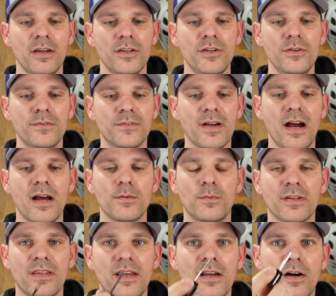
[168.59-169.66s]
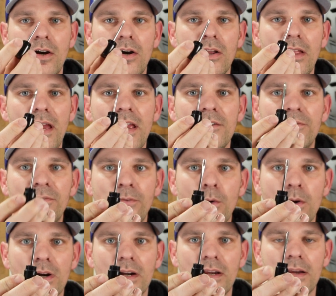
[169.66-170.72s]
you've got what they call a
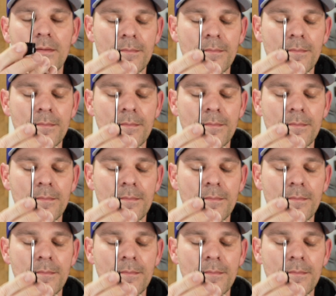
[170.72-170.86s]
fork.